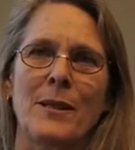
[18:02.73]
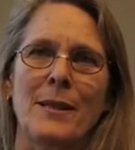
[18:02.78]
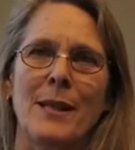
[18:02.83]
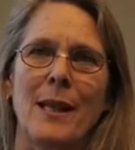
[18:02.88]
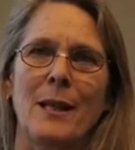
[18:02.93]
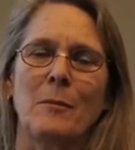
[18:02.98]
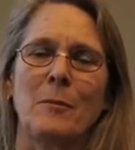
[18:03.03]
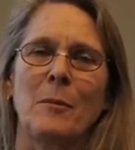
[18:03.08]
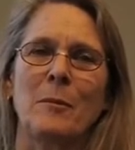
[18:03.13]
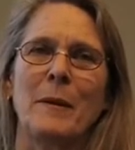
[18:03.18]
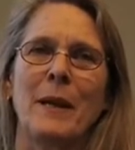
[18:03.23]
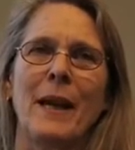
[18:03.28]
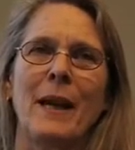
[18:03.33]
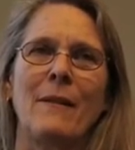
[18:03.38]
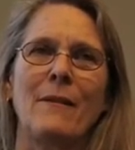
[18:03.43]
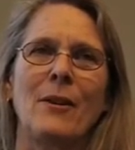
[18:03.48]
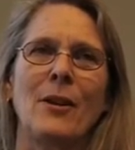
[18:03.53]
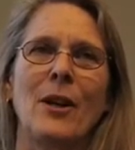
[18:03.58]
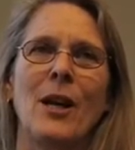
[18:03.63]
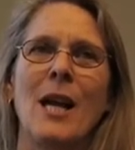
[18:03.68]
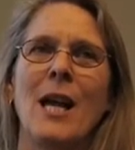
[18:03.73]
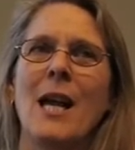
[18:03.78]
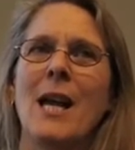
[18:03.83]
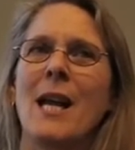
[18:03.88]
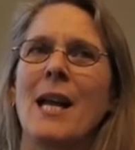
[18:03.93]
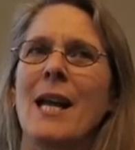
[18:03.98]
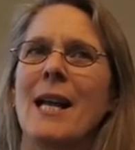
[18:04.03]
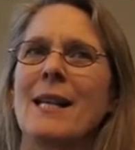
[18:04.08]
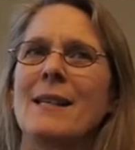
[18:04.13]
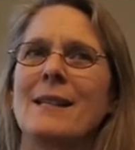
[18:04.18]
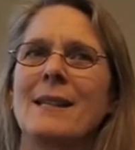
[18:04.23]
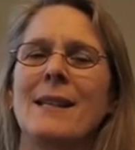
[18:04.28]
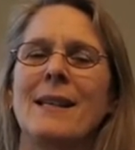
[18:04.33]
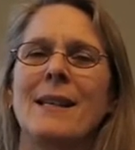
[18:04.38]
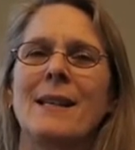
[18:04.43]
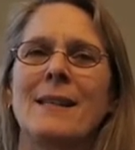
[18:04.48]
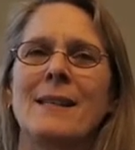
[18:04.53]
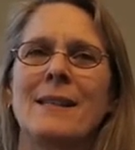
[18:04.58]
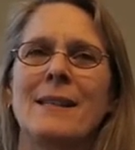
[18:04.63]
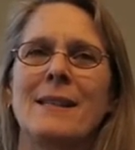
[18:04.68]
sustainable behavior is
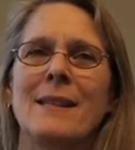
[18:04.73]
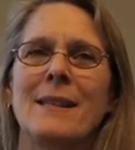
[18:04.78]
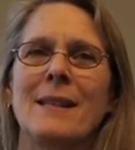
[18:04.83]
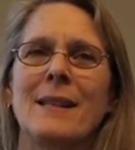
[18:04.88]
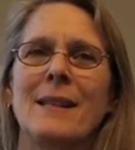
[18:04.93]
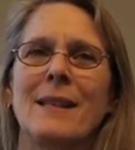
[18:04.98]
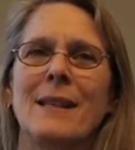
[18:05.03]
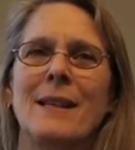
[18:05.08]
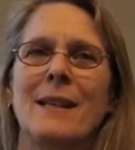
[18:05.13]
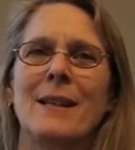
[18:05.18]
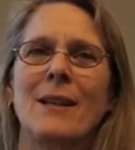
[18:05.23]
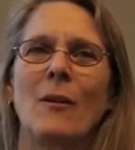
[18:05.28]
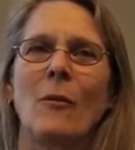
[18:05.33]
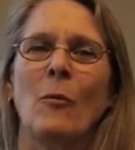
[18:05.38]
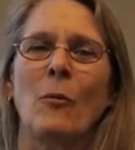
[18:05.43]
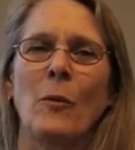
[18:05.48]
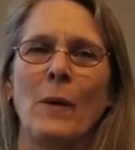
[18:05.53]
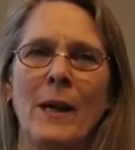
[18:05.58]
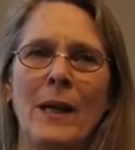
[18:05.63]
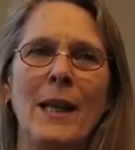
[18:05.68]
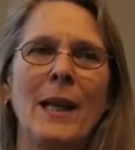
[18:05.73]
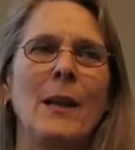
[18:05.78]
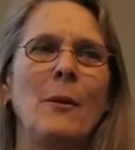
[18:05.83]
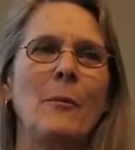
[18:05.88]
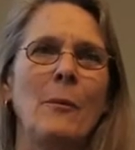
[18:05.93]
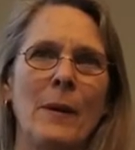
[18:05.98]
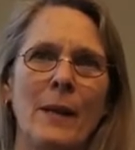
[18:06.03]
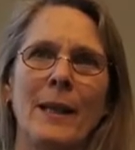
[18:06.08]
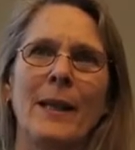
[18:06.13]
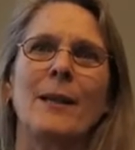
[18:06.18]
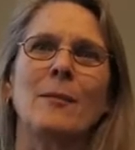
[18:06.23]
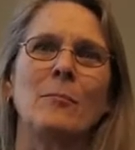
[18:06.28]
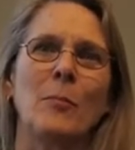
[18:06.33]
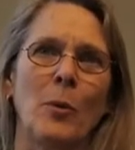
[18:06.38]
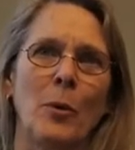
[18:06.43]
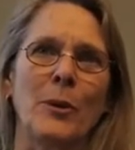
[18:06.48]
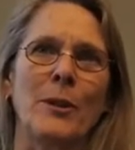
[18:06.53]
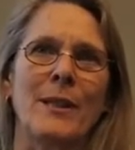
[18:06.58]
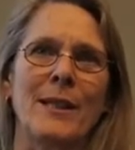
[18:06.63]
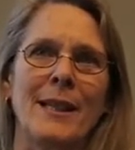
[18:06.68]
really, really
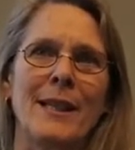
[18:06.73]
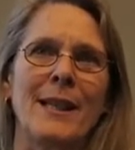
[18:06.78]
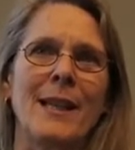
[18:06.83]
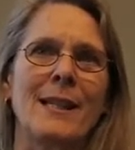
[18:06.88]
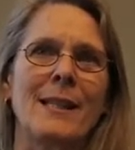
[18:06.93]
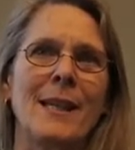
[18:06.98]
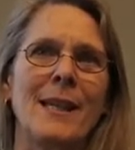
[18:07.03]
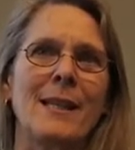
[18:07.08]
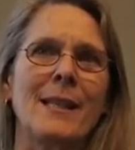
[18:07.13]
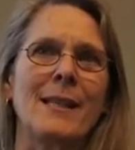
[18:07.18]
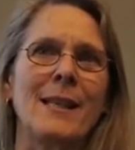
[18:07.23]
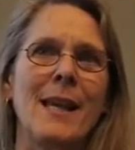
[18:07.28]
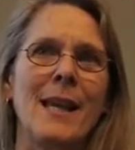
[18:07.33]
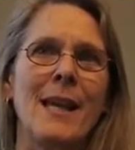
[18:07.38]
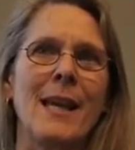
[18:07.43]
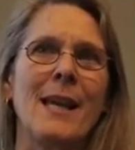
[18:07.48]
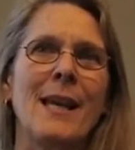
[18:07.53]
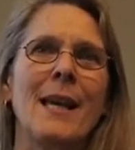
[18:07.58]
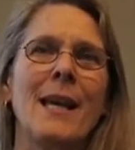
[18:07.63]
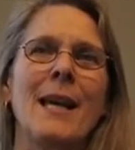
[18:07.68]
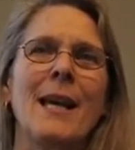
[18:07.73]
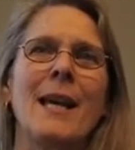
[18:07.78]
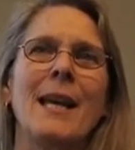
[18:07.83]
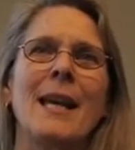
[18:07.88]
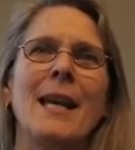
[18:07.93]
important. And as I say,